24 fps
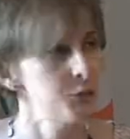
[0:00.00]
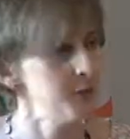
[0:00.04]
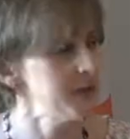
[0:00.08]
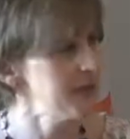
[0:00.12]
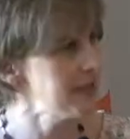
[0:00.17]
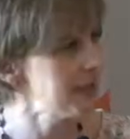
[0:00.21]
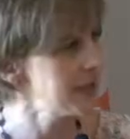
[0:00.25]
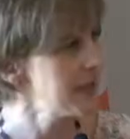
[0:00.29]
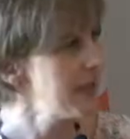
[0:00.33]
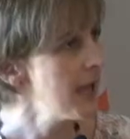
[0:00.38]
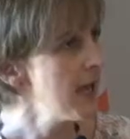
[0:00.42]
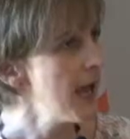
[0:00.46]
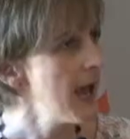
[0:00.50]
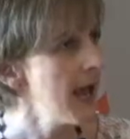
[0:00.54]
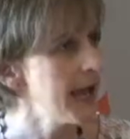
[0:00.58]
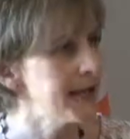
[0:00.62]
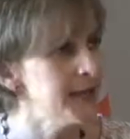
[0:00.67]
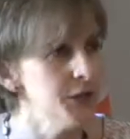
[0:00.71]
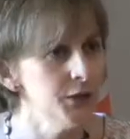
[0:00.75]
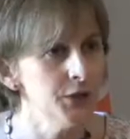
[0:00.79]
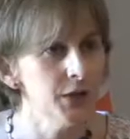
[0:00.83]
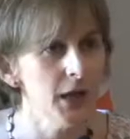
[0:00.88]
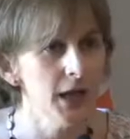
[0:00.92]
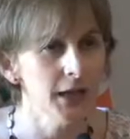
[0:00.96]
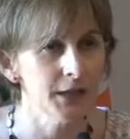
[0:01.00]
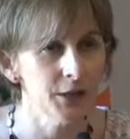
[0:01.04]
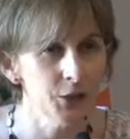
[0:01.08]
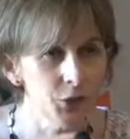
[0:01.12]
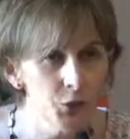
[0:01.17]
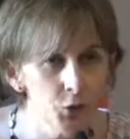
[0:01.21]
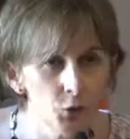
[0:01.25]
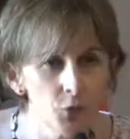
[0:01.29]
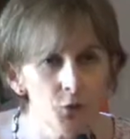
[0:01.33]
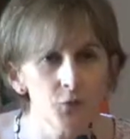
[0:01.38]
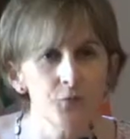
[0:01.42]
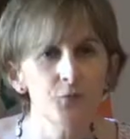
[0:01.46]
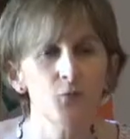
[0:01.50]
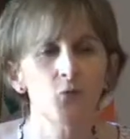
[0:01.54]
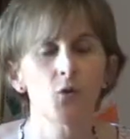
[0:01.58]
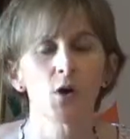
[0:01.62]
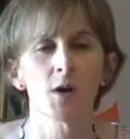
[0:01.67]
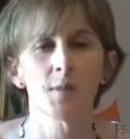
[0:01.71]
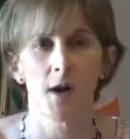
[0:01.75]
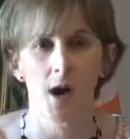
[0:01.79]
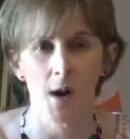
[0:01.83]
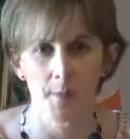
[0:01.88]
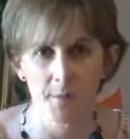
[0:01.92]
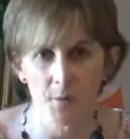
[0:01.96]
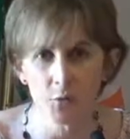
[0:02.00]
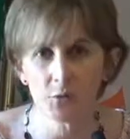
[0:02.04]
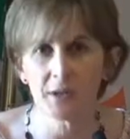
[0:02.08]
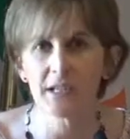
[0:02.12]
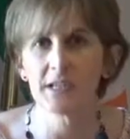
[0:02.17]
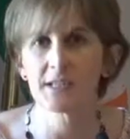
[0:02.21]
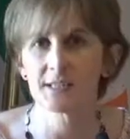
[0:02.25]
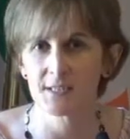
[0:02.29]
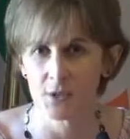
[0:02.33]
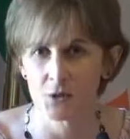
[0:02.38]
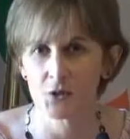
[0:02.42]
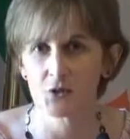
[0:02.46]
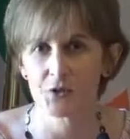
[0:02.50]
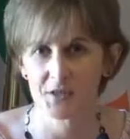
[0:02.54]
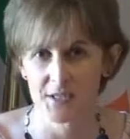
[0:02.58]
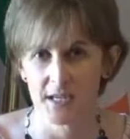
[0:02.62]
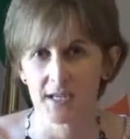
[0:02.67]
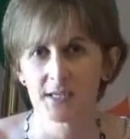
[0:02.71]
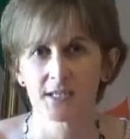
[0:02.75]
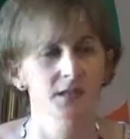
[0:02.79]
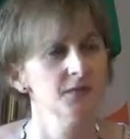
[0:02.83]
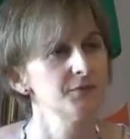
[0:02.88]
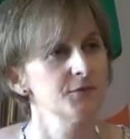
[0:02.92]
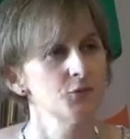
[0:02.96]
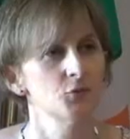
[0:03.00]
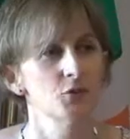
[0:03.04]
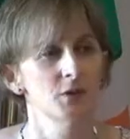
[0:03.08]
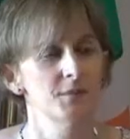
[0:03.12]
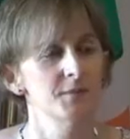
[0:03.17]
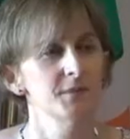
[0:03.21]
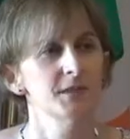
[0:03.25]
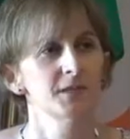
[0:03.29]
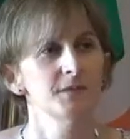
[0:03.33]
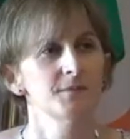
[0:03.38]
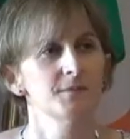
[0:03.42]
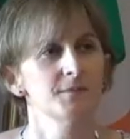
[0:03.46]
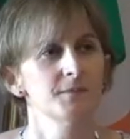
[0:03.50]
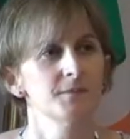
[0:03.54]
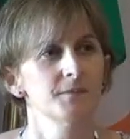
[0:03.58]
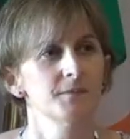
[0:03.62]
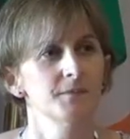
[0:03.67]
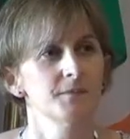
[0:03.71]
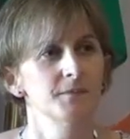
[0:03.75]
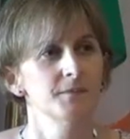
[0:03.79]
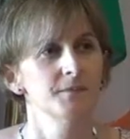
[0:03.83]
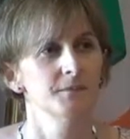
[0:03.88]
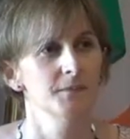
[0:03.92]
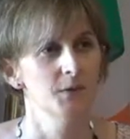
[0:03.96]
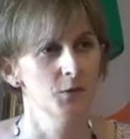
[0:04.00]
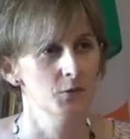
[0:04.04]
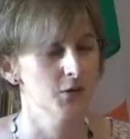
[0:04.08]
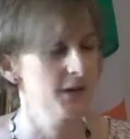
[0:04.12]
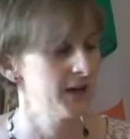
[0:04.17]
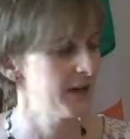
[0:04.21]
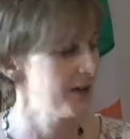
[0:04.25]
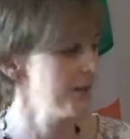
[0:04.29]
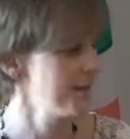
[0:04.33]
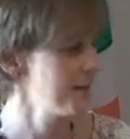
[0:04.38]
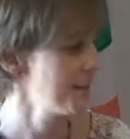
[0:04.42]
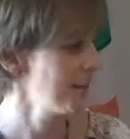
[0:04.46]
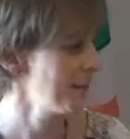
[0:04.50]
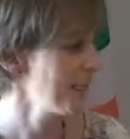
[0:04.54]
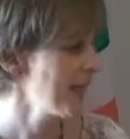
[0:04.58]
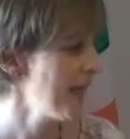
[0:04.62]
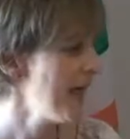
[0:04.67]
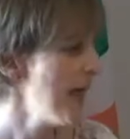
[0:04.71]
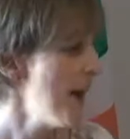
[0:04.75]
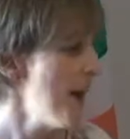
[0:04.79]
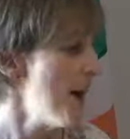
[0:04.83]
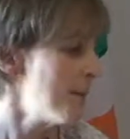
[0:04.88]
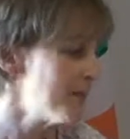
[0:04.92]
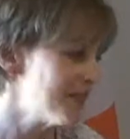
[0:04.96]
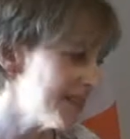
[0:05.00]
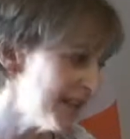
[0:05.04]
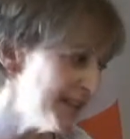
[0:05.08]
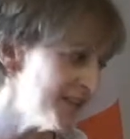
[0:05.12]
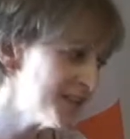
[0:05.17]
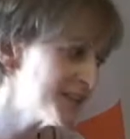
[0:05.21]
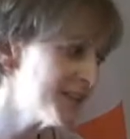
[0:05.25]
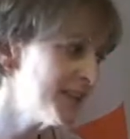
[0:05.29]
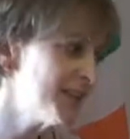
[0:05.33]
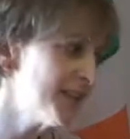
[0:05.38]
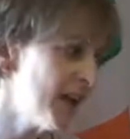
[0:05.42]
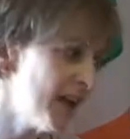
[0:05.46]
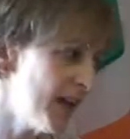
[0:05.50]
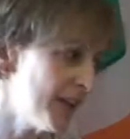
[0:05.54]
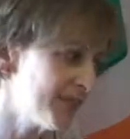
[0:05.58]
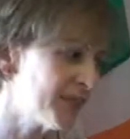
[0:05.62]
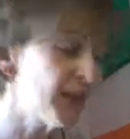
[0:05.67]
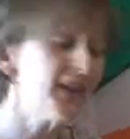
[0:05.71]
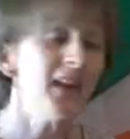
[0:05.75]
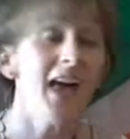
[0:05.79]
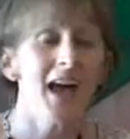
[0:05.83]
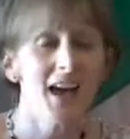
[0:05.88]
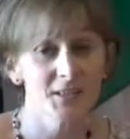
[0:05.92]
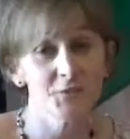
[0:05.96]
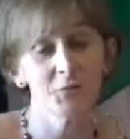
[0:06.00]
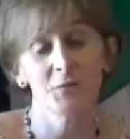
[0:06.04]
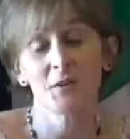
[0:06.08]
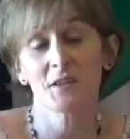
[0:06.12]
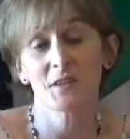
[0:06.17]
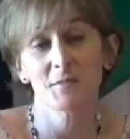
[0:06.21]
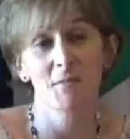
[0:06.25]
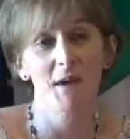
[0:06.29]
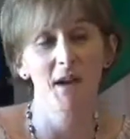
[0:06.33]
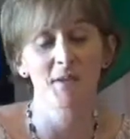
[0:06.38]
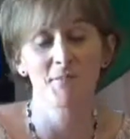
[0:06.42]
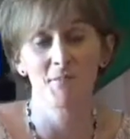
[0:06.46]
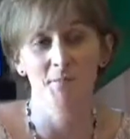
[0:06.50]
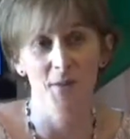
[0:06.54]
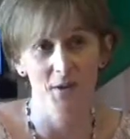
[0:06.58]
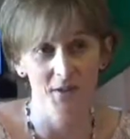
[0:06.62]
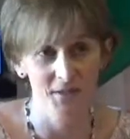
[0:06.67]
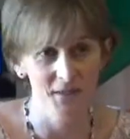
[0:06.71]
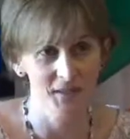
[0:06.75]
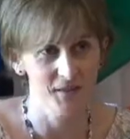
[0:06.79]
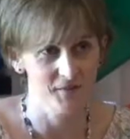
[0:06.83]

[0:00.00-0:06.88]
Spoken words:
We need a uniform, harmonious understanding of norms. Okay. But then the last one is my personal